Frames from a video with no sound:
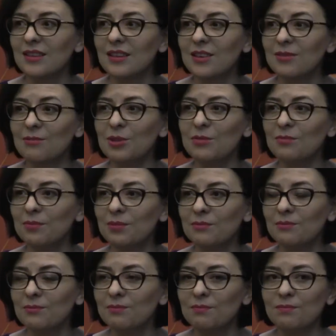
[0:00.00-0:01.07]
I'm very
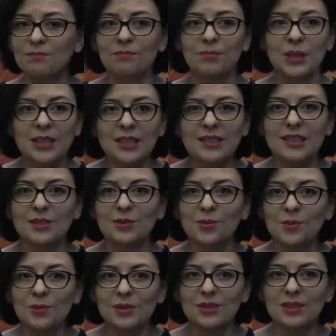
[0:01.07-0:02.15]
pleased and
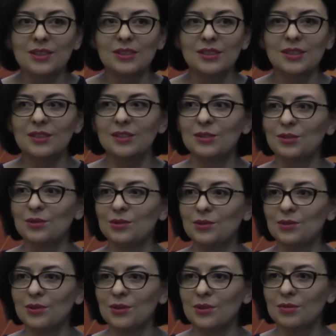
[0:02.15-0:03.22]
honored
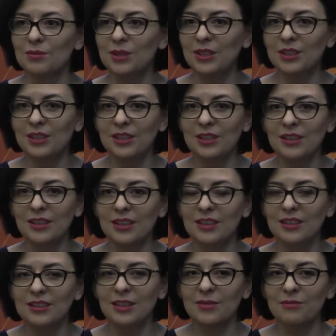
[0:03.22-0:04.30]
to be here,
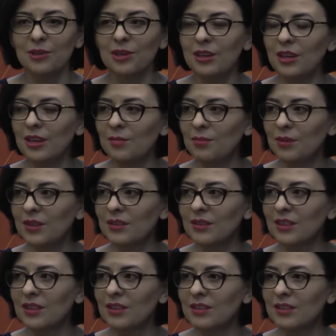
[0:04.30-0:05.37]
and I'm very happy
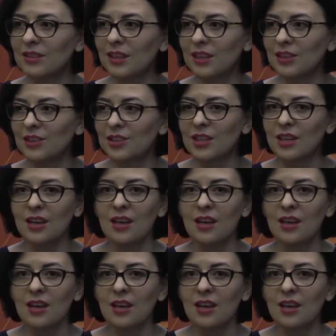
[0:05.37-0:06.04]
that such